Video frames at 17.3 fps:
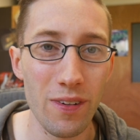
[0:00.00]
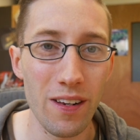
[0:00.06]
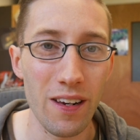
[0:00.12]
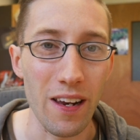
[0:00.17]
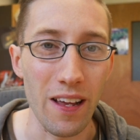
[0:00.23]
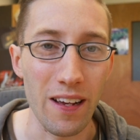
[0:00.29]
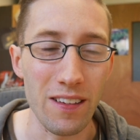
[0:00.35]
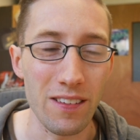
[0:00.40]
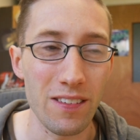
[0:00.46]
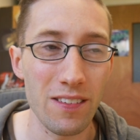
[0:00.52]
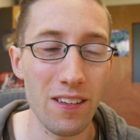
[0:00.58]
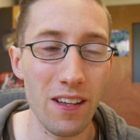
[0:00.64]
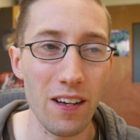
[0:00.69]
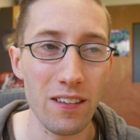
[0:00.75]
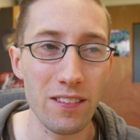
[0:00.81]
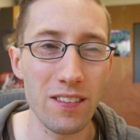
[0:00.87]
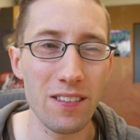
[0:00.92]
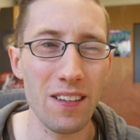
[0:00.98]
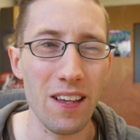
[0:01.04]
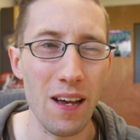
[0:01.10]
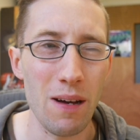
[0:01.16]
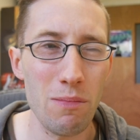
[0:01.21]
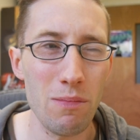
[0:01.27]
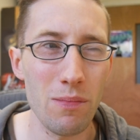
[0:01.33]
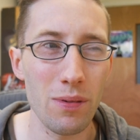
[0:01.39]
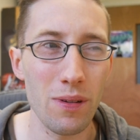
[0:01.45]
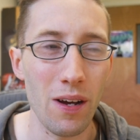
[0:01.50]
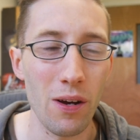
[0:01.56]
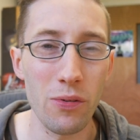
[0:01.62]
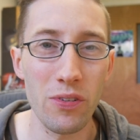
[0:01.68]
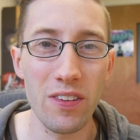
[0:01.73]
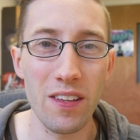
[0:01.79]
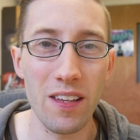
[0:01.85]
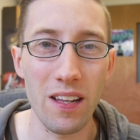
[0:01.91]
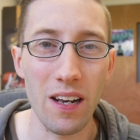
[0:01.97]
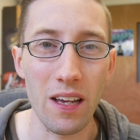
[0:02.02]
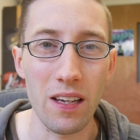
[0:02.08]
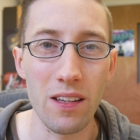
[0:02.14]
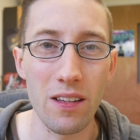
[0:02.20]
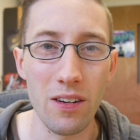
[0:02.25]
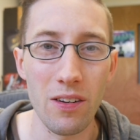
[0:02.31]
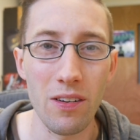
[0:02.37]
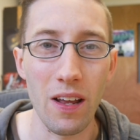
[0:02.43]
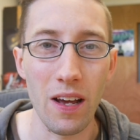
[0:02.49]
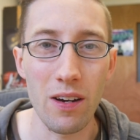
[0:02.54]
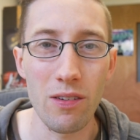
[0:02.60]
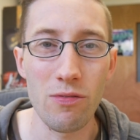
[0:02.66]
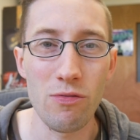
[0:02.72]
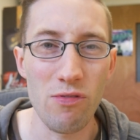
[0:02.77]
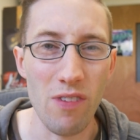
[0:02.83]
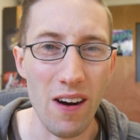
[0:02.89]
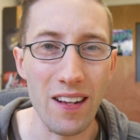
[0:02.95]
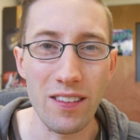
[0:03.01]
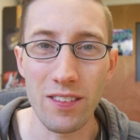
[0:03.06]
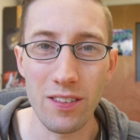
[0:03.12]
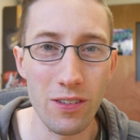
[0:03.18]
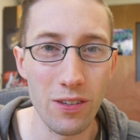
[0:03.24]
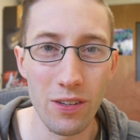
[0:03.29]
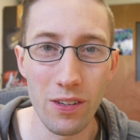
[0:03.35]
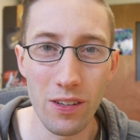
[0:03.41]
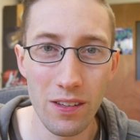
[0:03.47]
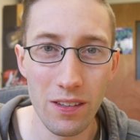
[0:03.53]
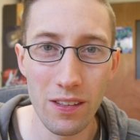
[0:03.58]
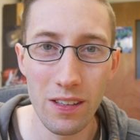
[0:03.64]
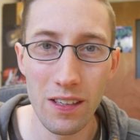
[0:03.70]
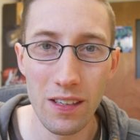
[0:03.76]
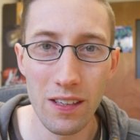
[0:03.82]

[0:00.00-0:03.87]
Like a scamp. I was thinking like, you know, like a rascal.